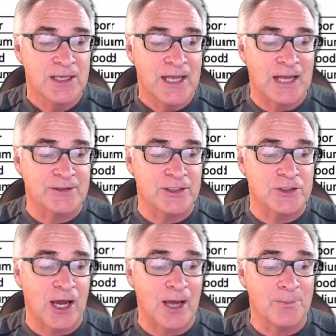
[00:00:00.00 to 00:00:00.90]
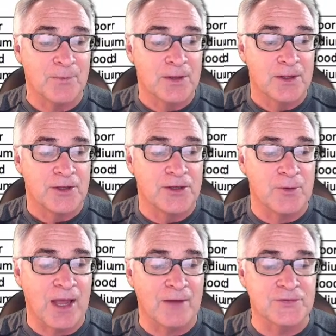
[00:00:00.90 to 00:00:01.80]
At the top, you
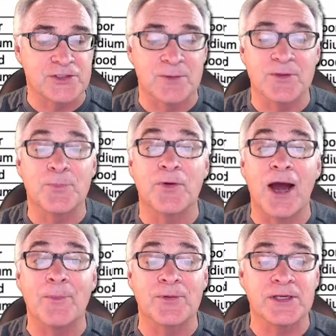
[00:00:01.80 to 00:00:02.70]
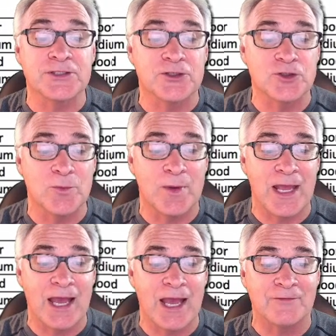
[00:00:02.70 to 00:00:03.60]
have some of the properties that you may
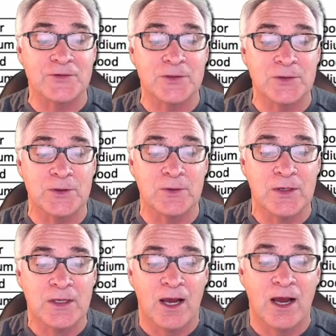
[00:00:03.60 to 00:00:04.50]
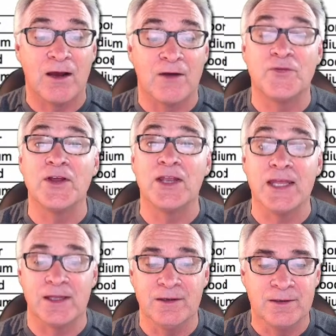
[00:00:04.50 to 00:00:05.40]
have to uh, fill
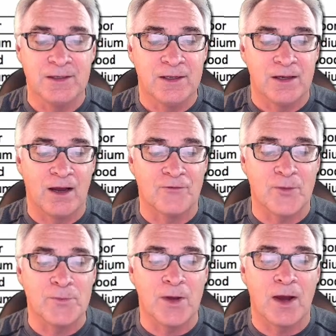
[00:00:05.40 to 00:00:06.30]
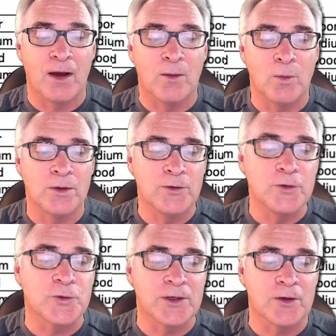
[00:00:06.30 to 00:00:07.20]
in uh, from uh,
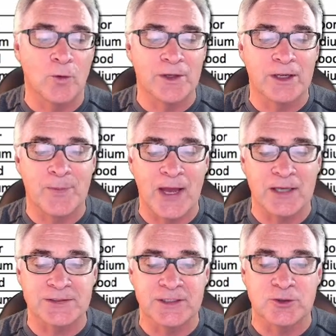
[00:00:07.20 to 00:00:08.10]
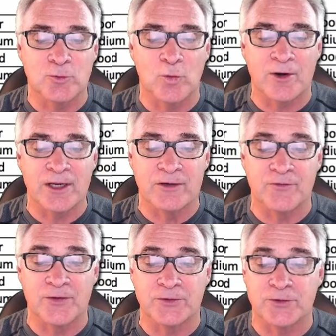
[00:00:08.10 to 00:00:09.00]
nutrient holding capacity to water
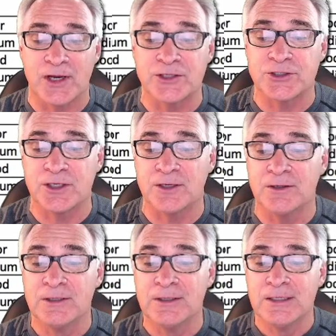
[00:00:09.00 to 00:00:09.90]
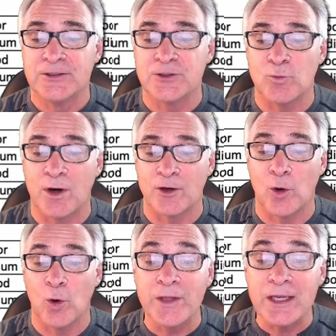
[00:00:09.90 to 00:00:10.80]
infiltration to water
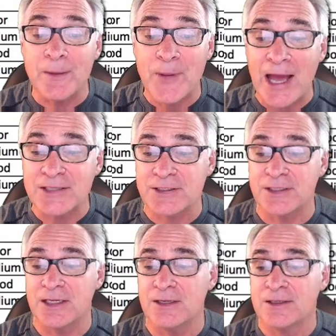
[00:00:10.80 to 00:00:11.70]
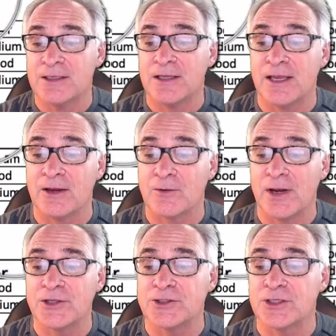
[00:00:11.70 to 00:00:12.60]
holding capacity,
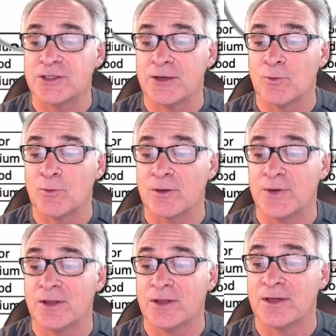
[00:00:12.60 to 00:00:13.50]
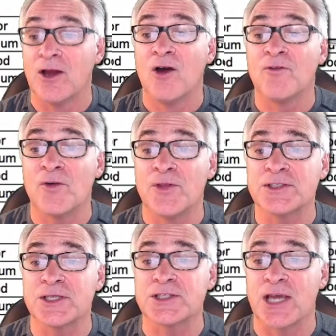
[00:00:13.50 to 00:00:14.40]
aeration, and workability. For
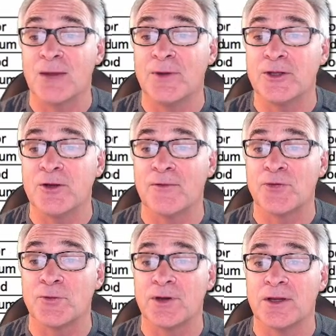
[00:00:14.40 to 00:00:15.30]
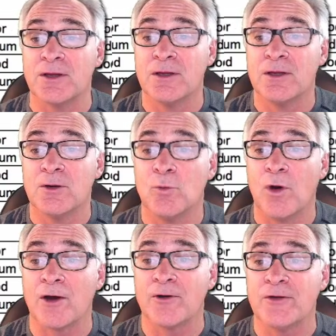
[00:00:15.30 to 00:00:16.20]
this assignment, you have three.
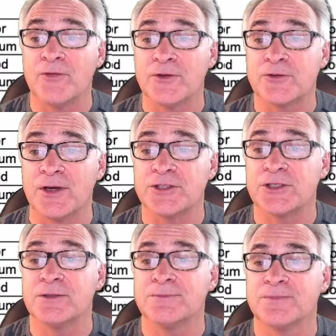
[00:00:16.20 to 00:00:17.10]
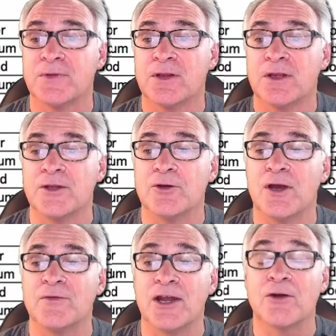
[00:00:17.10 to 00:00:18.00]
Water infiltration, you
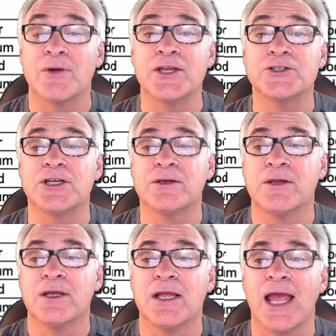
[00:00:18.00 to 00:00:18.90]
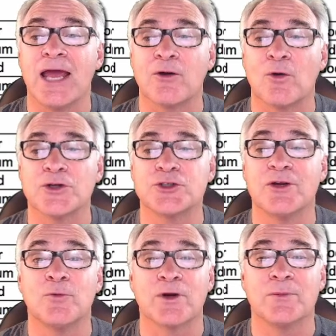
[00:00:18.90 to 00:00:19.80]
have aeration, and of course you
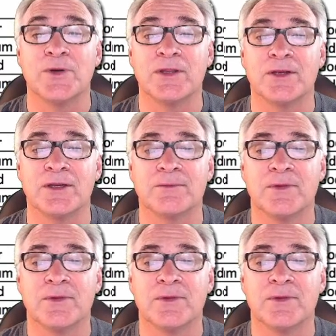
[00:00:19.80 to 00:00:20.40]
have workability.